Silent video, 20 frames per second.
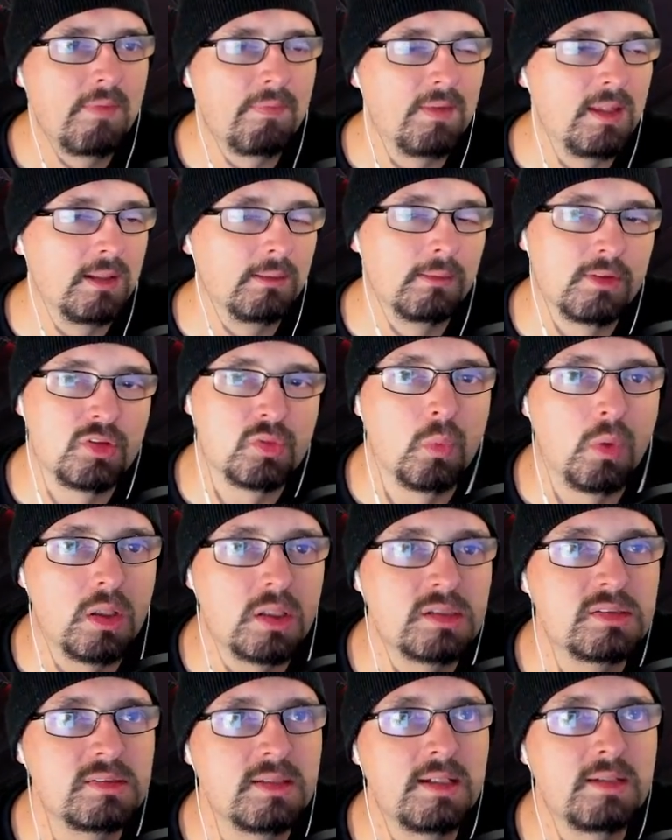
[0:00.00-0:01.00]
the Endless
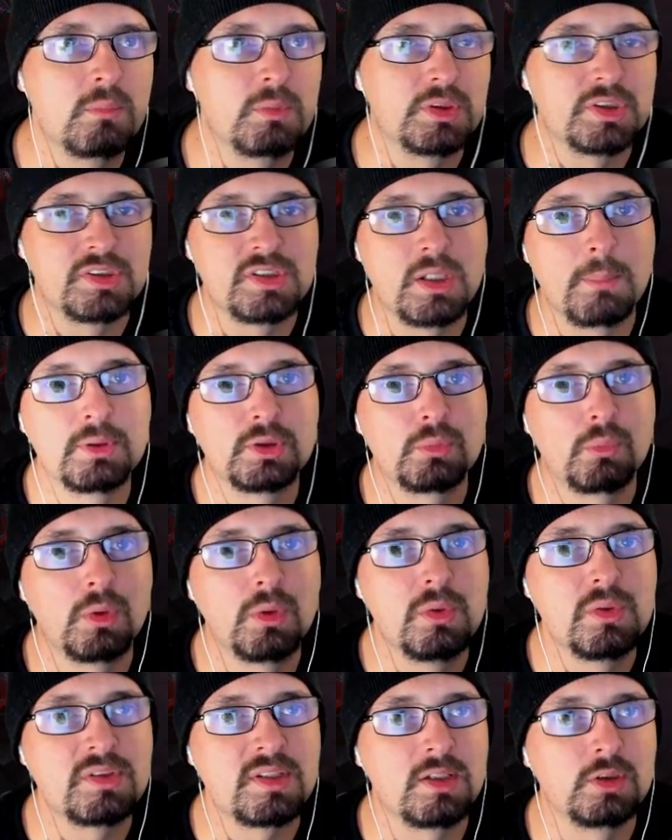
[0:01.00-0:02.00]
Walk set, which is Compass
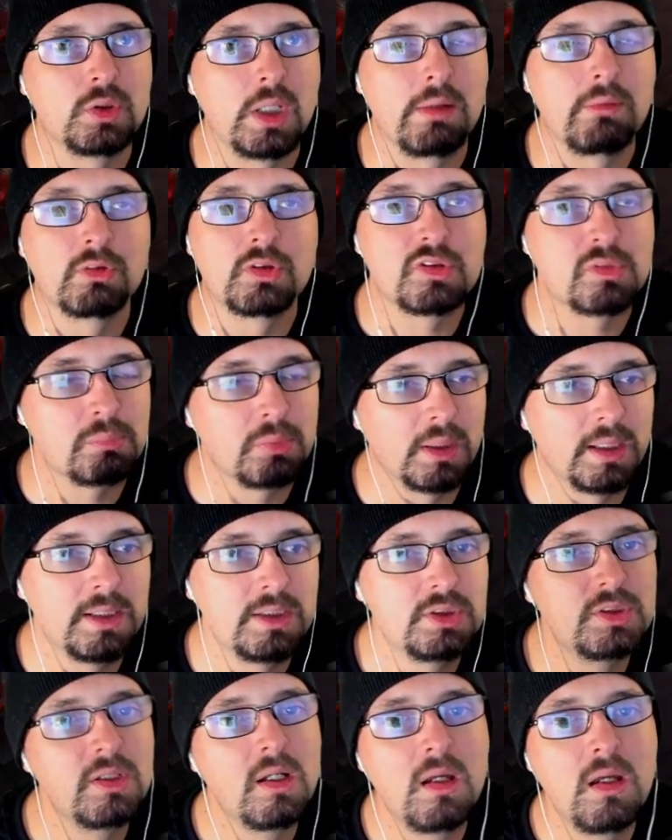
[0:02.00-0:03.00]
Rose and Traveler's
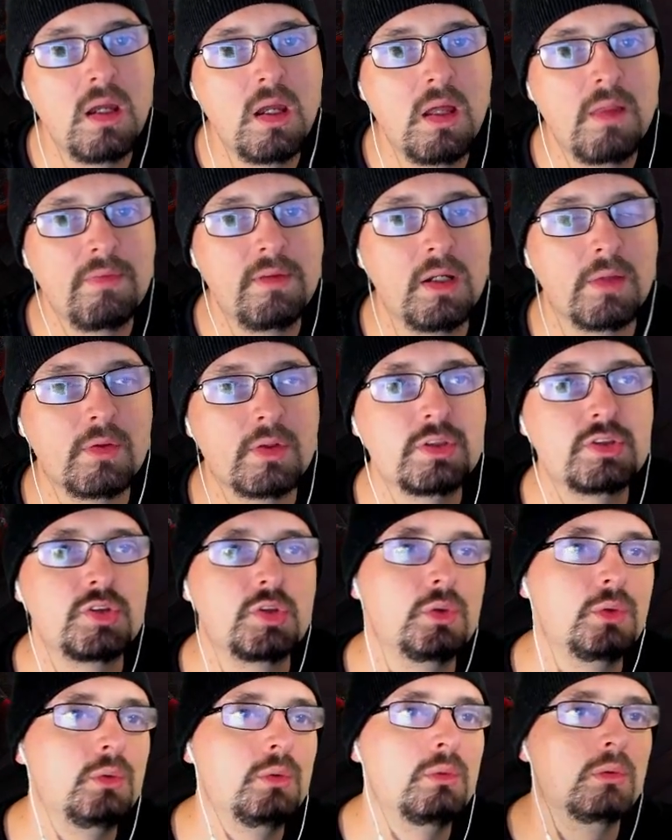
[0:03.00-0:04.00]
Pledge. The other
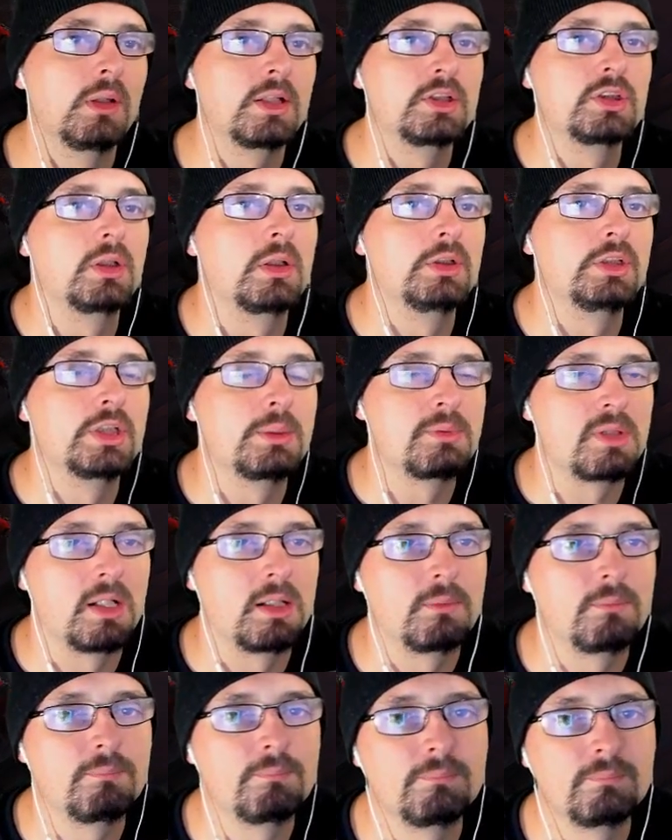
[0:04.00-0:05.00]
2 legendary gems
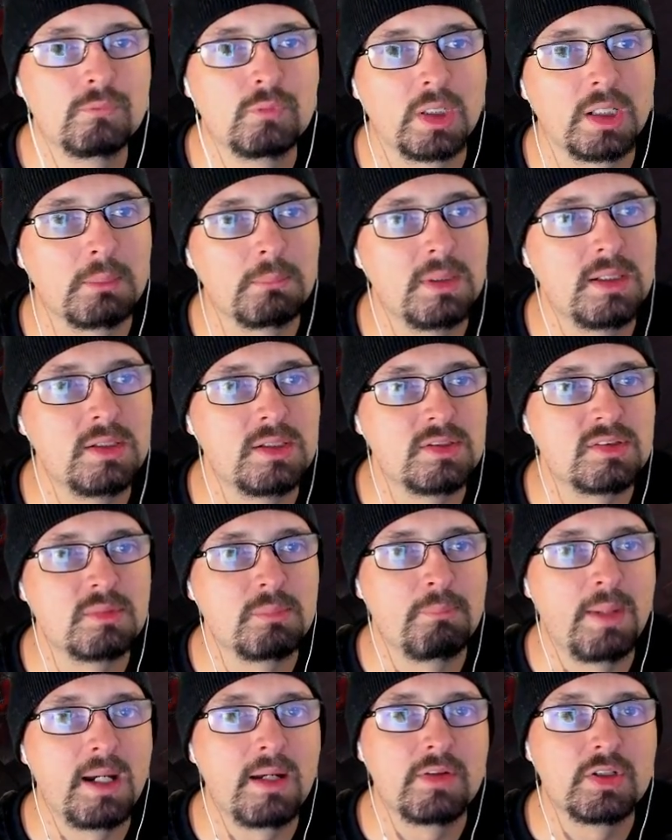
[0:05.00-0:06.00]
I recommend is
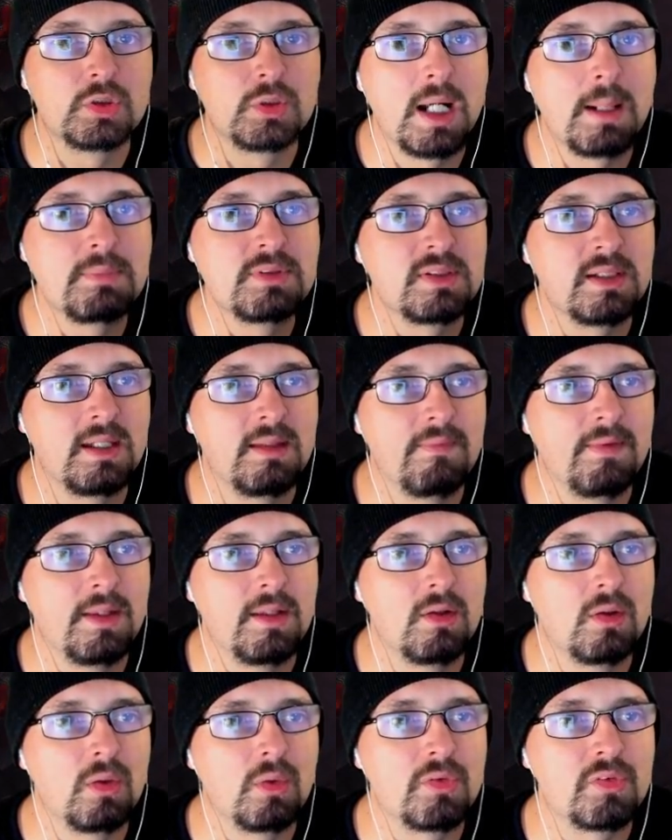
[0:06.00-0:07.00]
Bane of the Trapped and
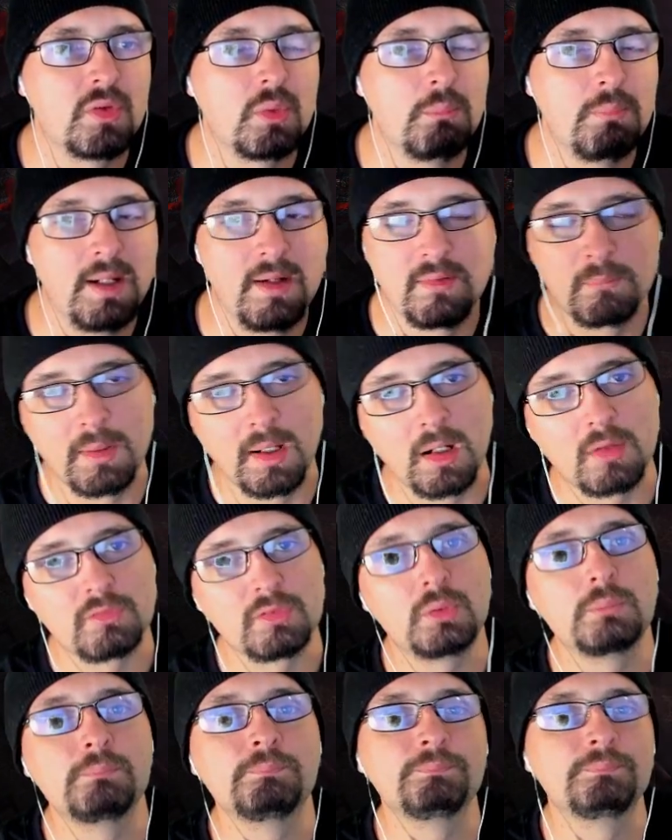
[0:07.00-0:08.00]
then also Bane of the
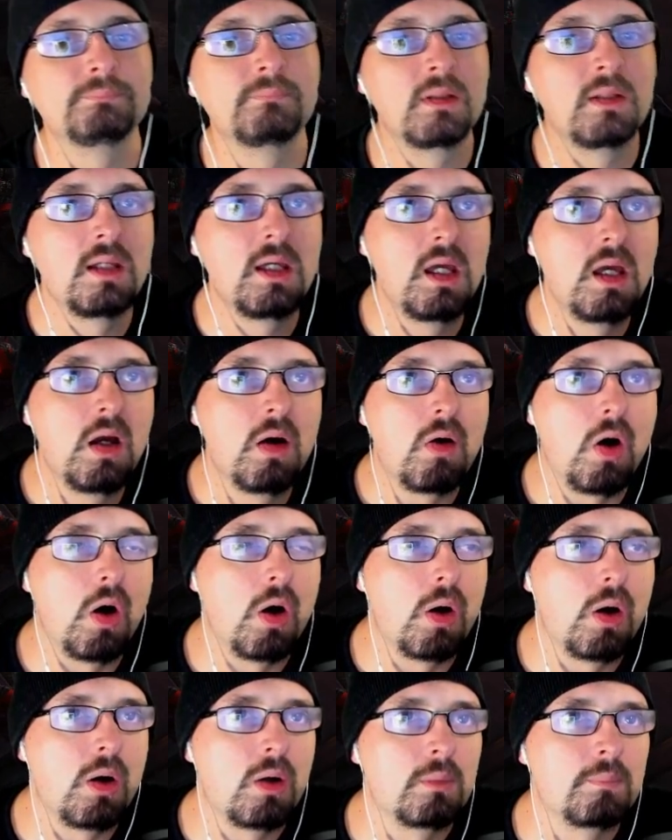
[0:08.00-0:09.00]
Powerful.
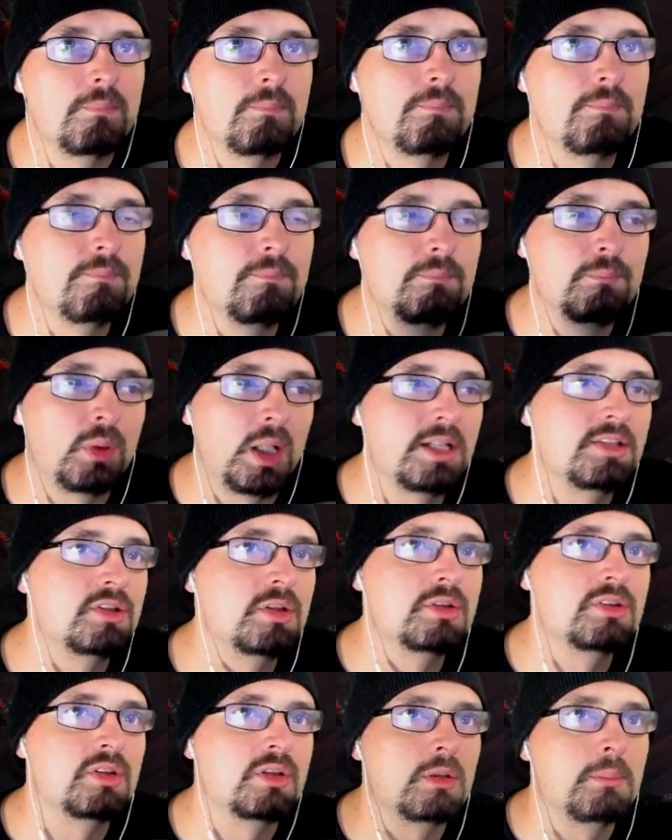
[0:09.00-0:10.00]
Our
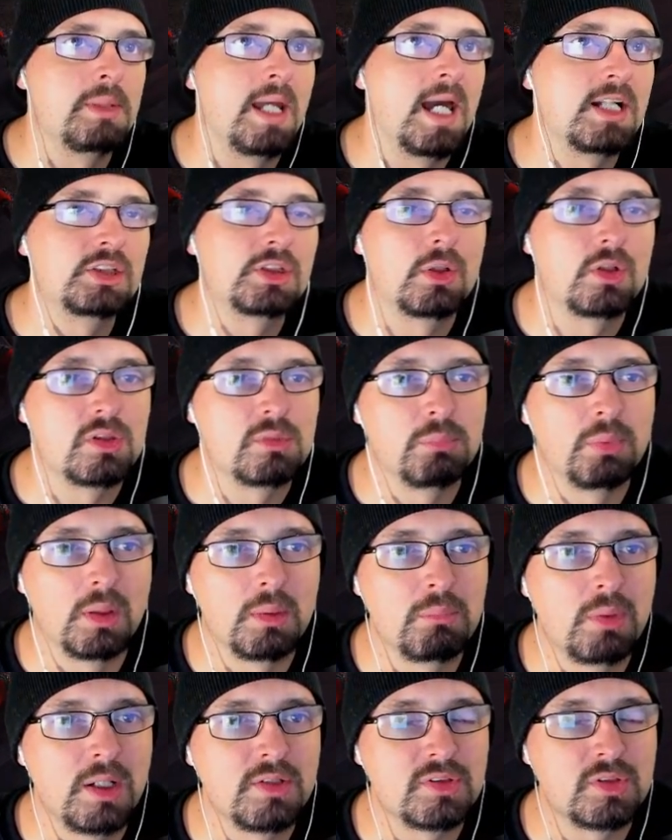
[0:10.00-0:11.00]
bracers are going to be Ashkanar's
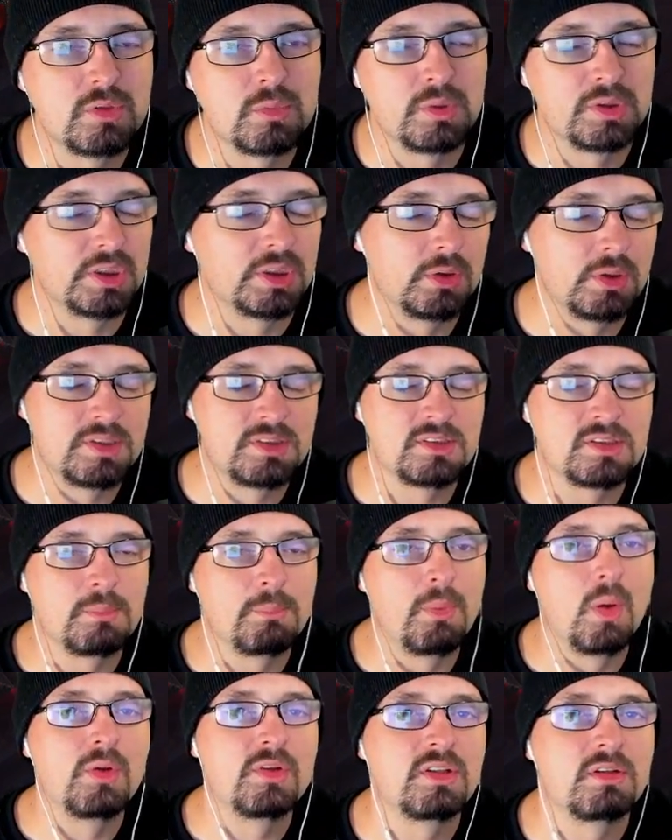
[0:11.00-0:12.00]
Blood Bracers, which increases the
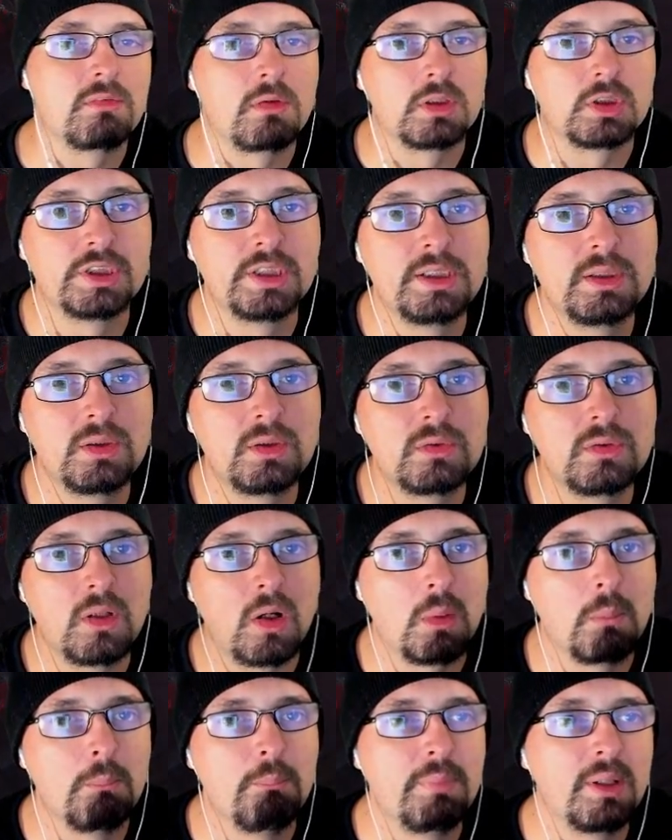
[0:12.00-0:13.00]
potency of our shield.
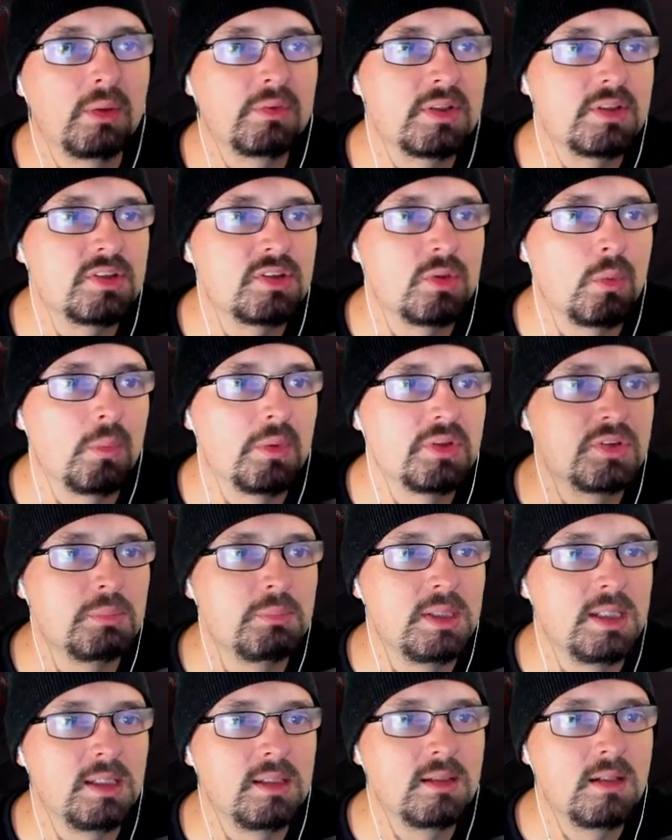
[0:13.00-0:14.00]
Our belt is going to
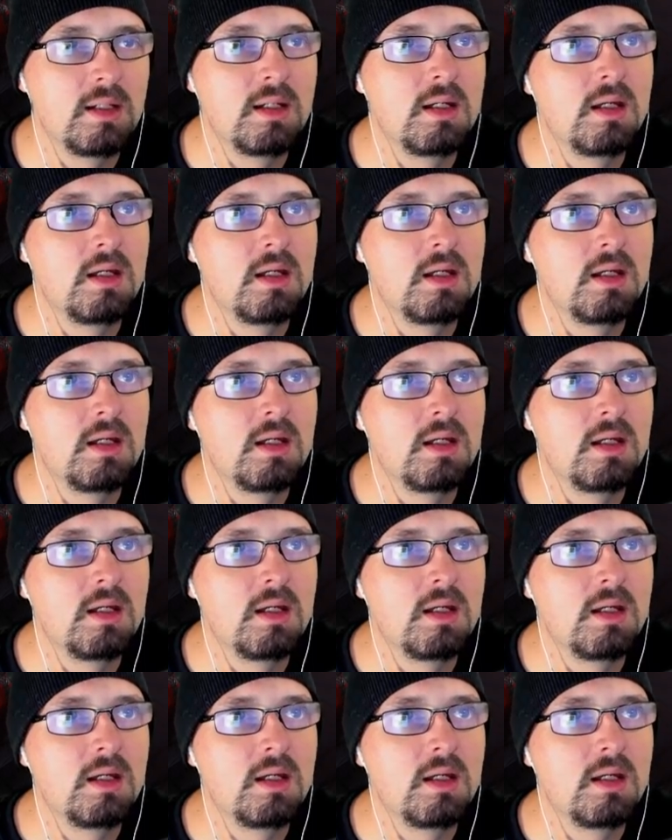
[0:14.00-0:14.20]
be